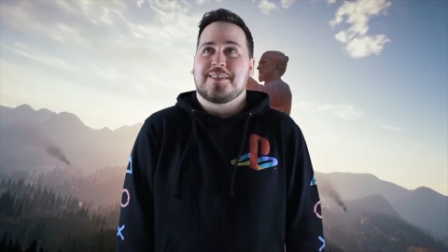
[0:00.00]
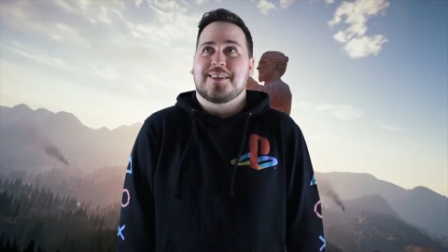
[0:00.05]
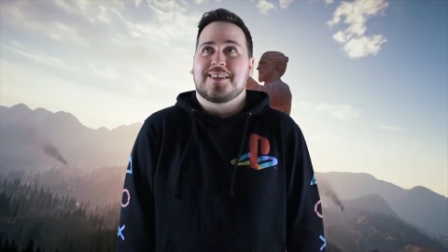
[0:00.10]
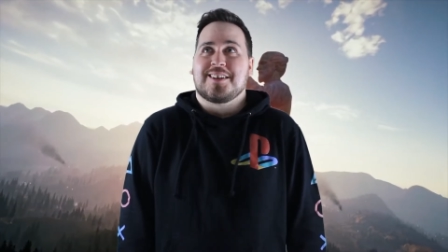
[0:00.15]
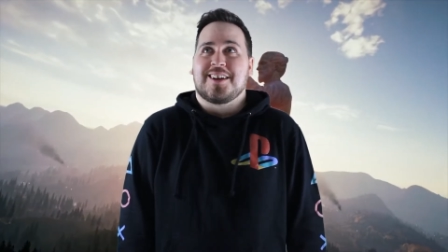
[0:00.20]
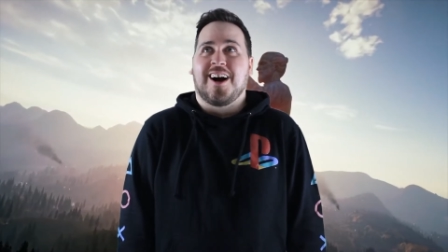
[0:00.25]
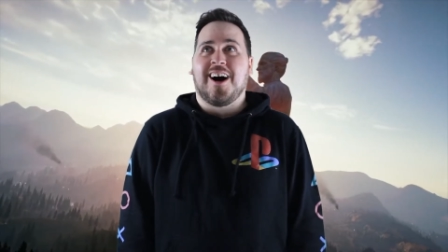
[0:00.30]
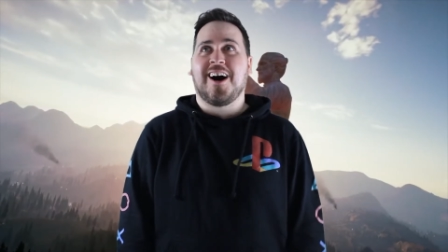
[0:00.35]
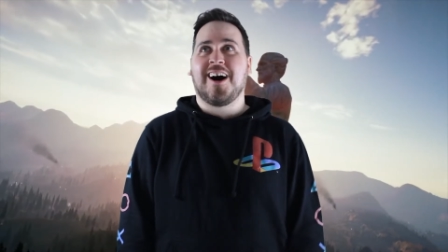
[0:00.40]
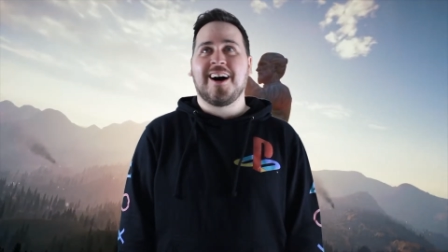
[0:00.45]

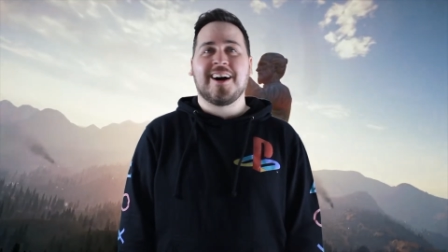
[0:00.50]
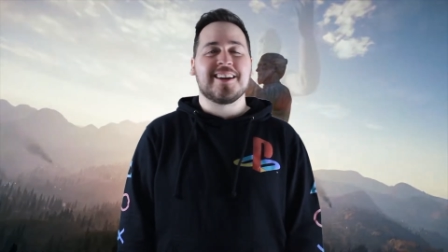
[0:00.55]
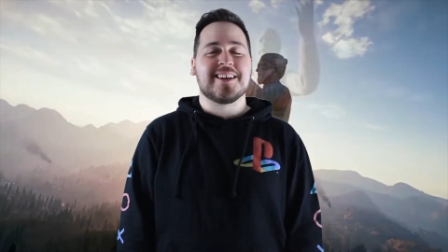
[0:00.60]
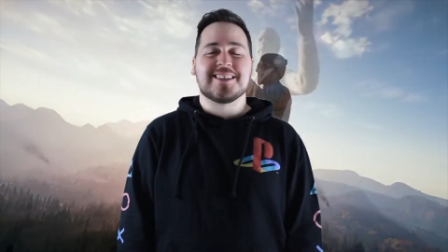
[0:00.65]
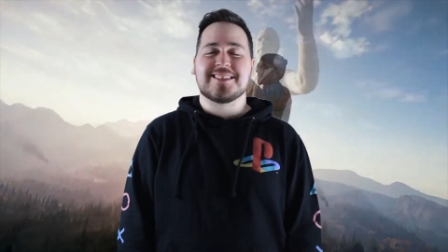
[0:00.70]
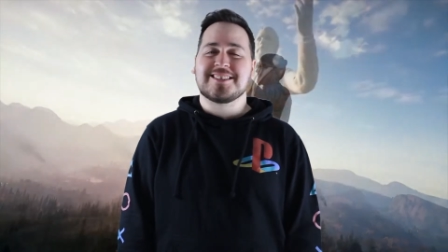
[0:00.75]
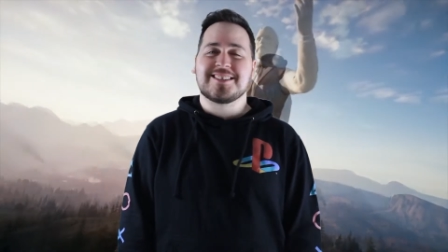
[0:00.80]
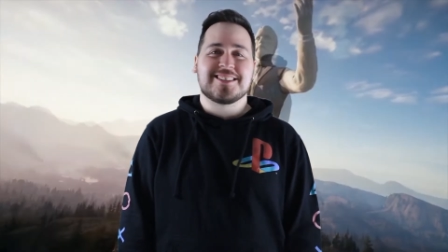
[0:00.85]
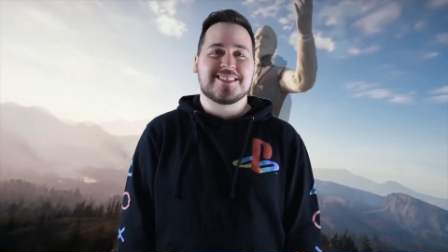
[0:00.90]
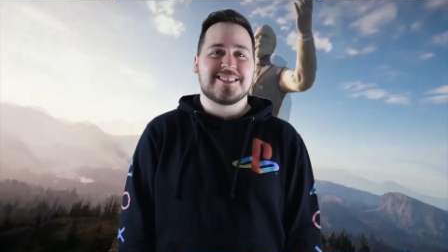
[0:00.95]
God,
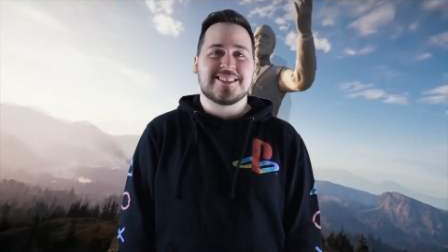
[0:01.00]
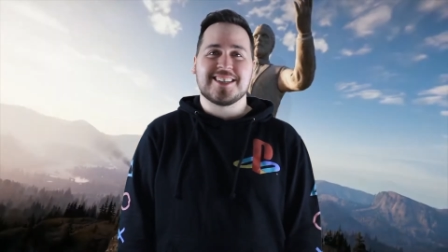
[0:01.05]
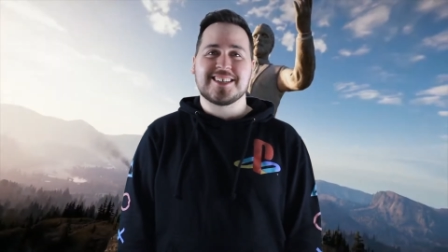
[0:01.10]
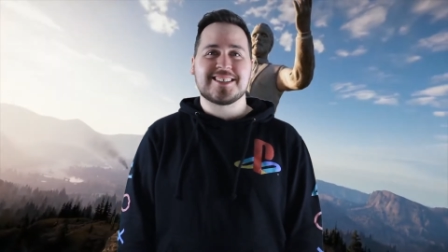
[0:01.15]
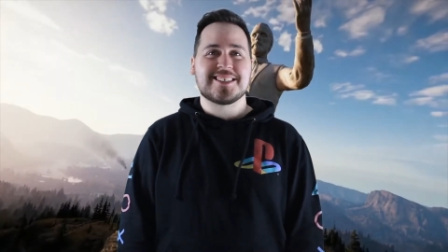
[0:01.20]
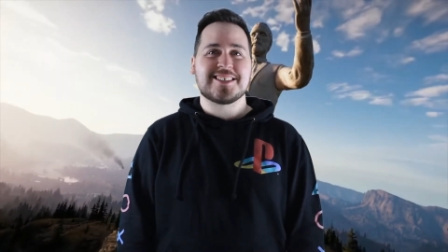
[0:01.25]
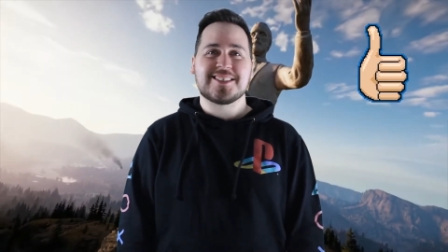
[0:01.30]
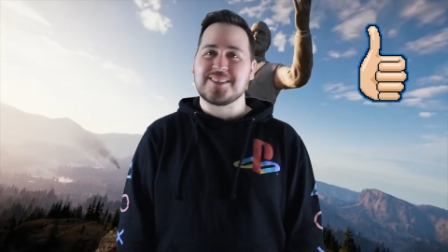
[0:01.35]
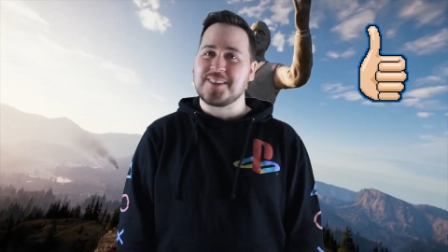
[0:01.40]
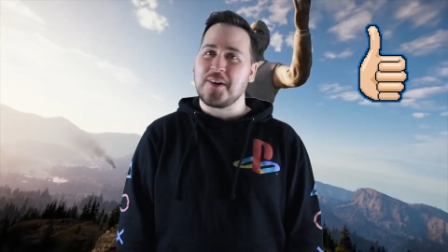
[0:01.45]
it's
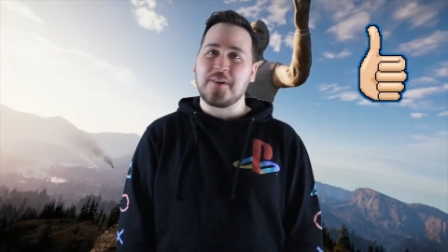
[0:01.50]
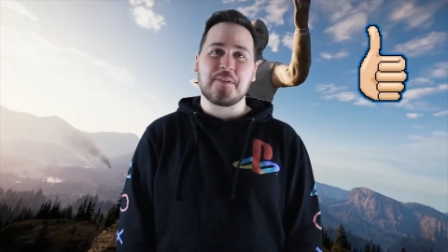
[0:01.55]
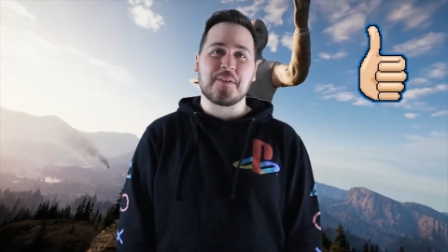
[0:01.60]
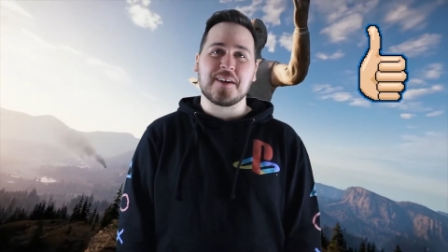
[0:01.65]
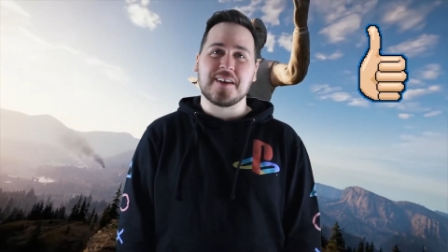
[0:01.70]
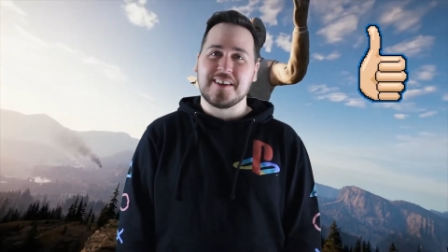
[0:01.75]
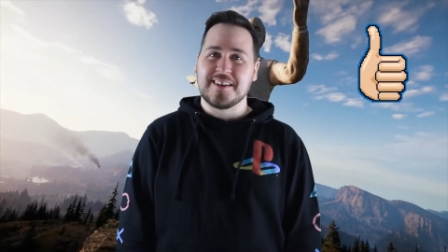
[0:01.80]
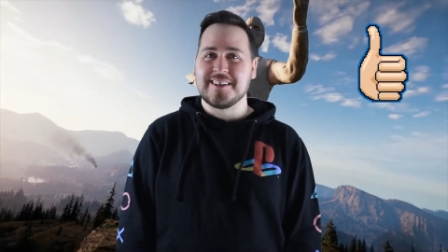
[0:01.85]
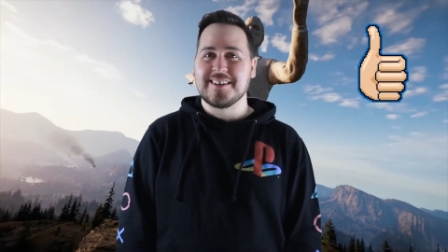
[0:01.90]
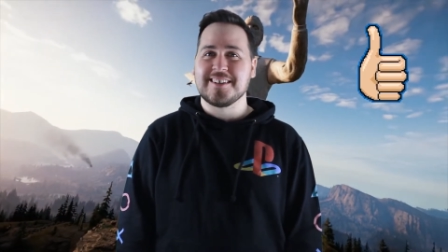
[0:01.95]
just so
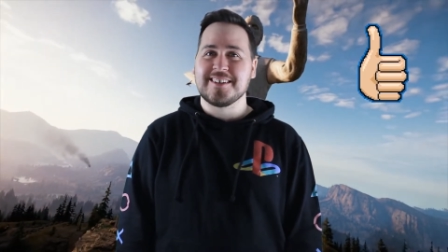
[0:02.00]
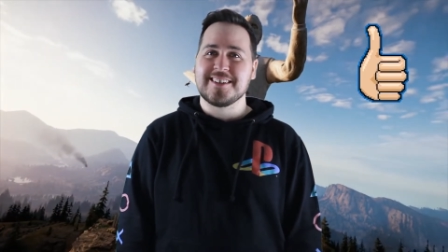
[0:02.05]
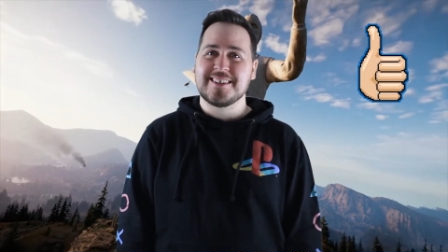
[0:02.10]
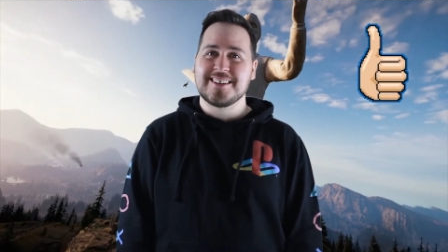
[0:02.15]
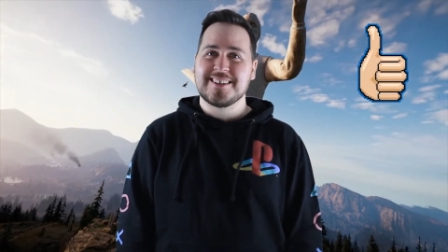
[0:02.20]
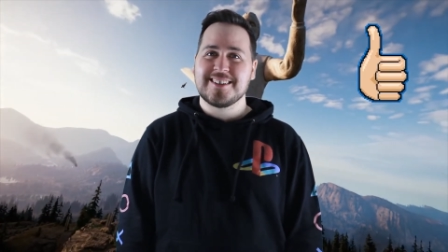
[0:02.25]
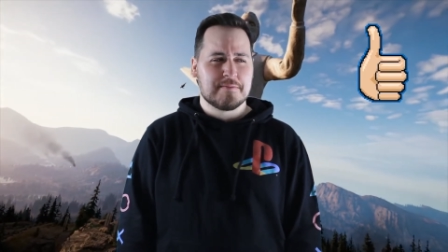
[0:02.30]
good.